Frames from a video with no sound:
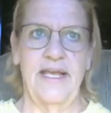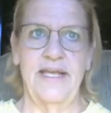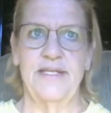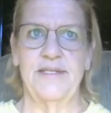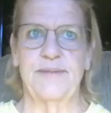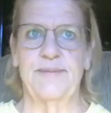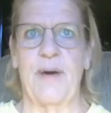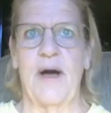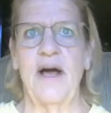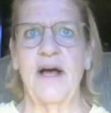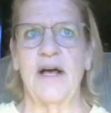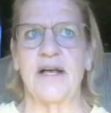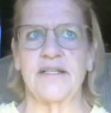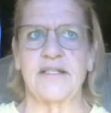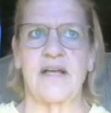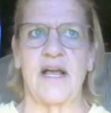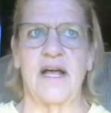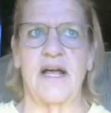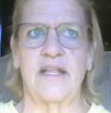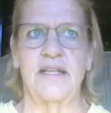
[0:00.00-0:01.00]
boss
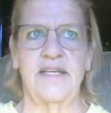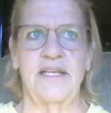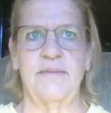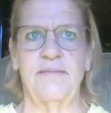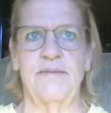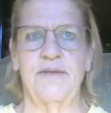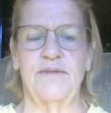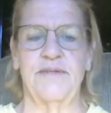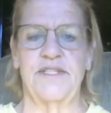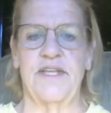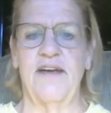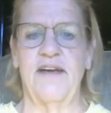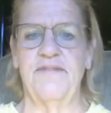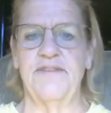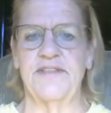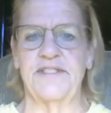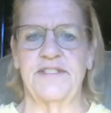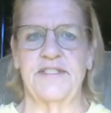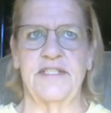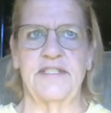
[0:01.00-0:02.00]
calling him to his
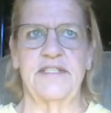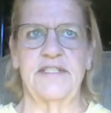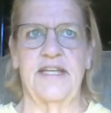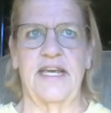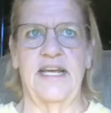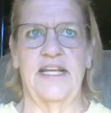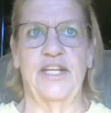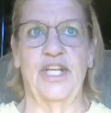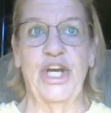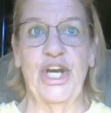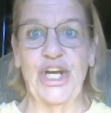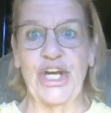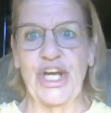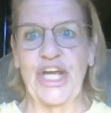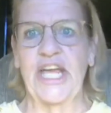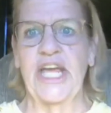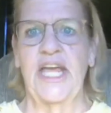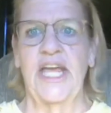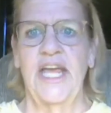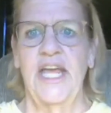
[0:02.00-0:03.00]
office and saying, look,
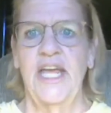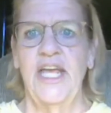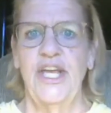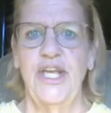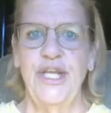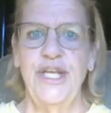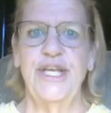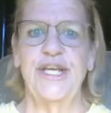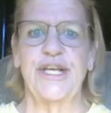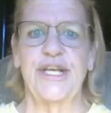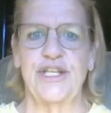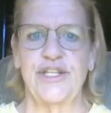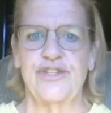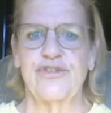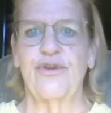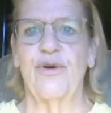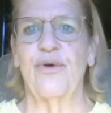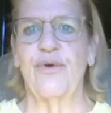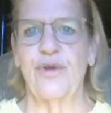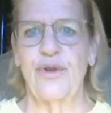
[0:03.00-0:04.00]
you need to
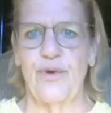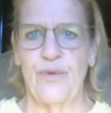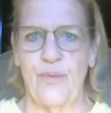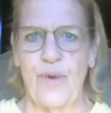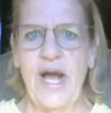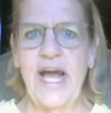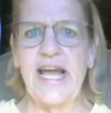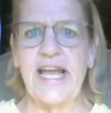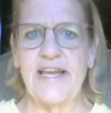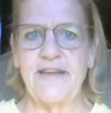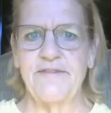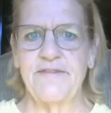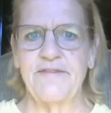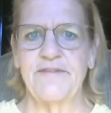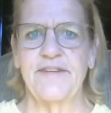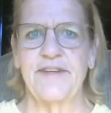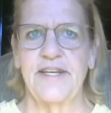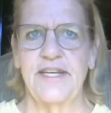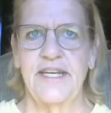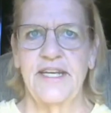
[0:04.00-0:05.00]
control your wife.
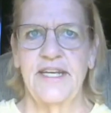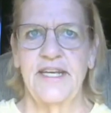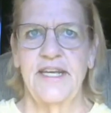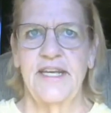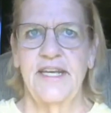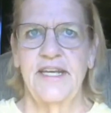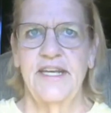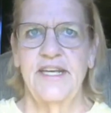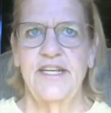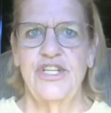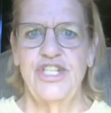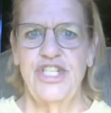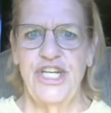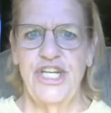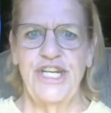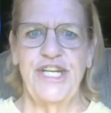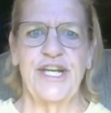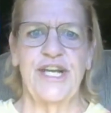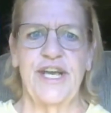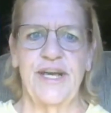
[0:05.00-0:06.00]
She
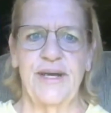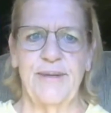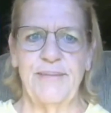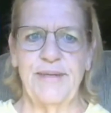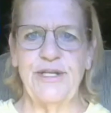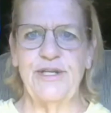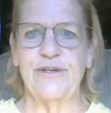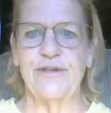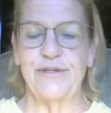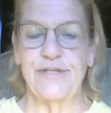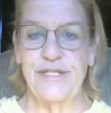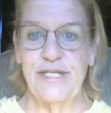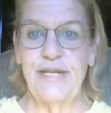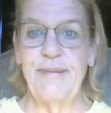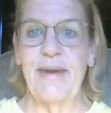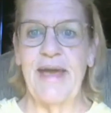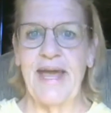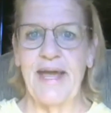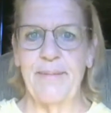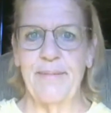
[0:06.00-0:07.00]
didn't come in your sea
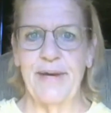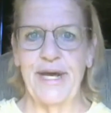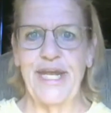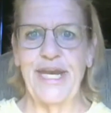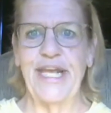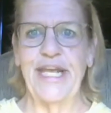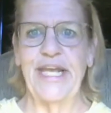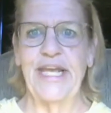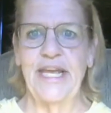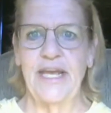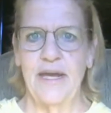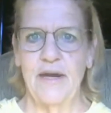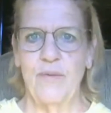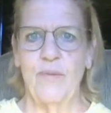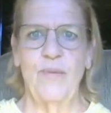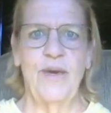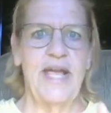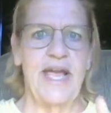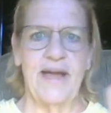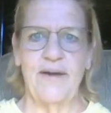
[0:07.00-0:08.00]
bag, buddy.
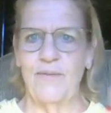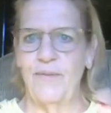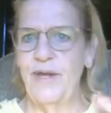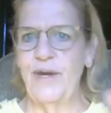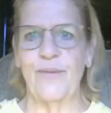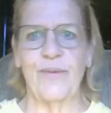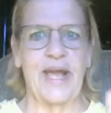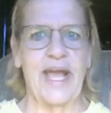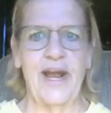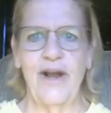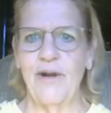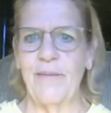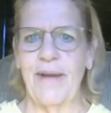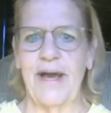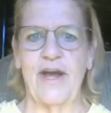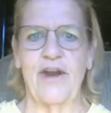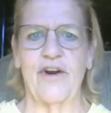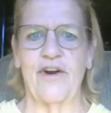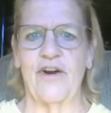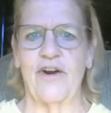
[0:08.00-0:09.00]
We don't care
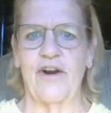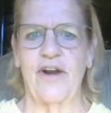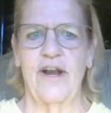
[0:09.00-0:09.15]
about her.